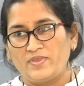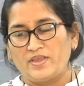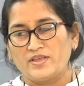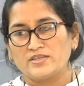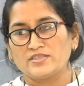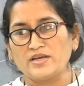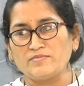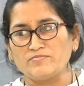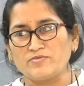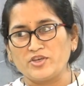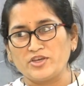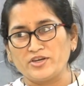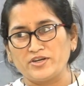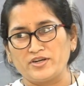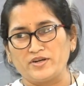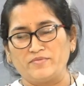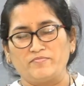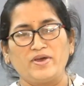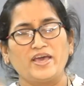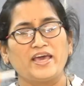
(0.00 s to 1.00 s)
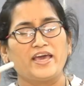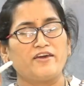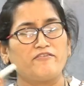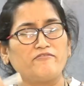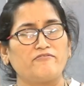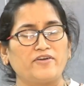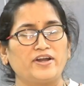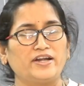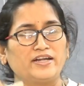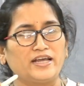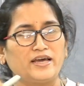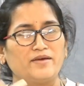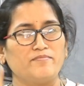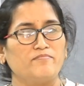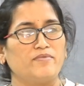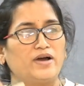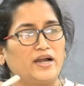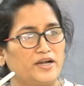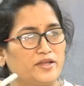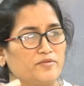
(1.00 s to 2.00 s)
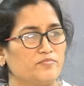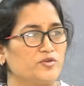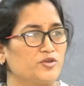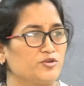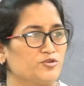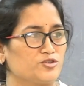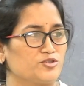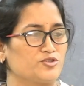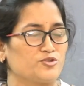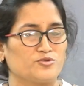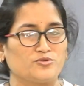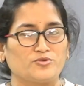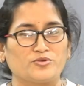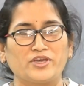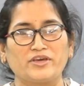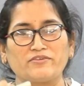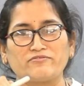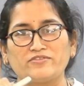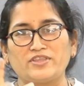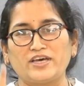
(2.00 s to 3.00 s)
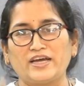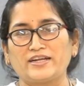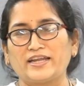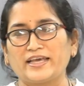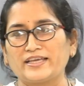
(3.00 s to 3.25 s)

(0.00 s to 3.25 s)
Some theorem. Every time madam used to give that